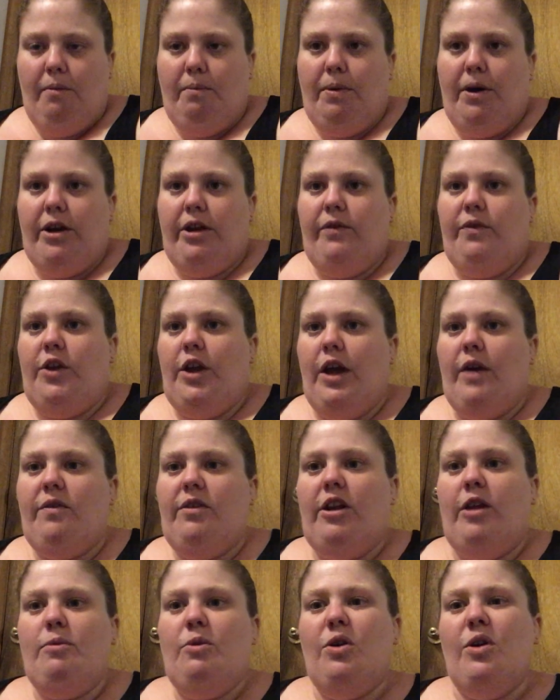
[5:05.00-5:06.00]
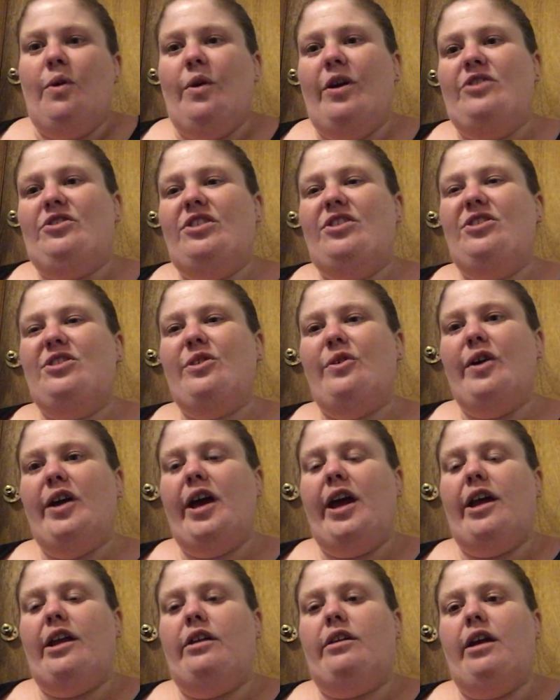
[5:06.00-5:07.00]
But if you have any more questions, go
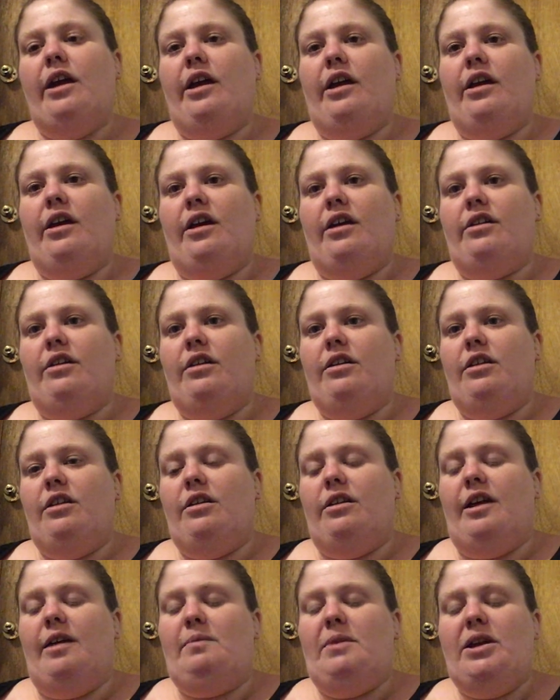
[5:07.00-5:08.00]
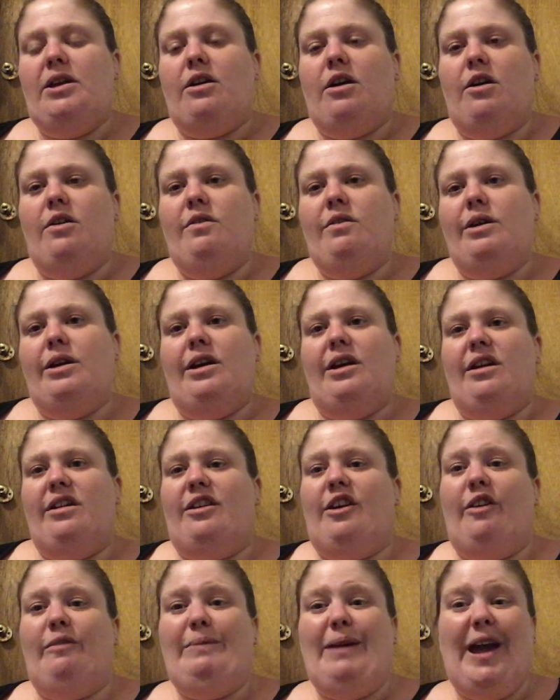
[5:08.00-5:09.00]
ahead and let me know,
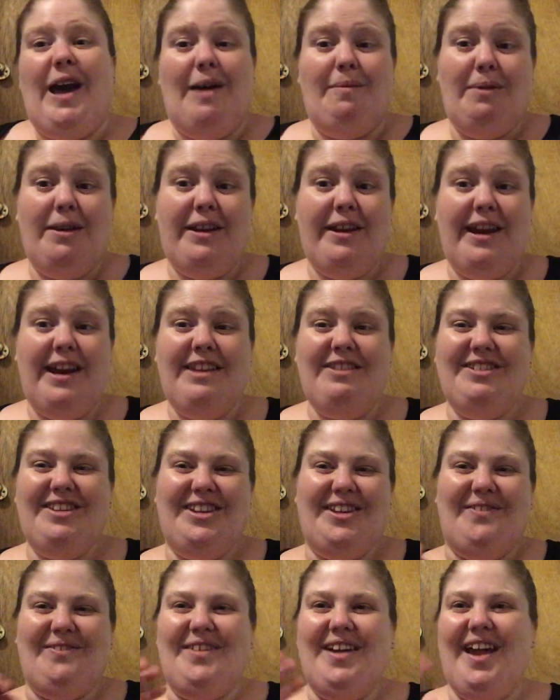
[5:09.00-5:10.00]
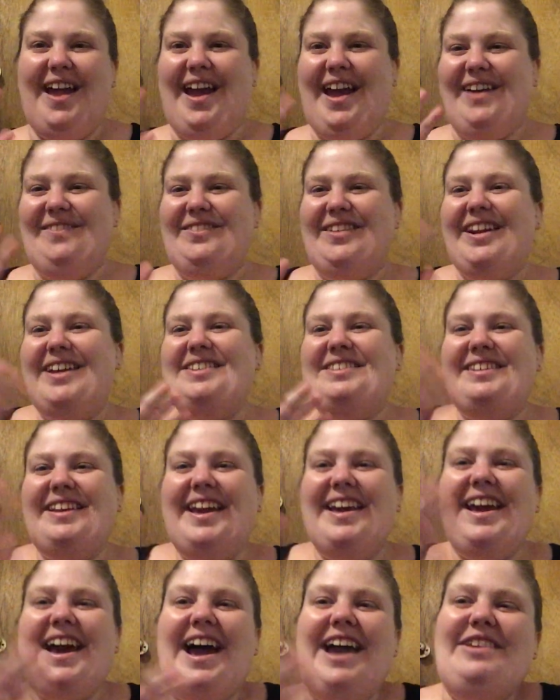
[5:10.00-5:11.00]
and I'll be happy to answer them. Have a nice
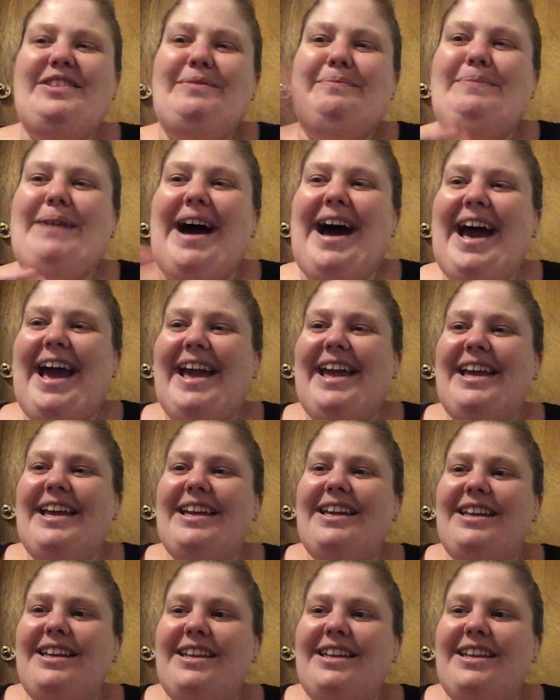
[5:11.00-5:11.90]
day, guys. Bye.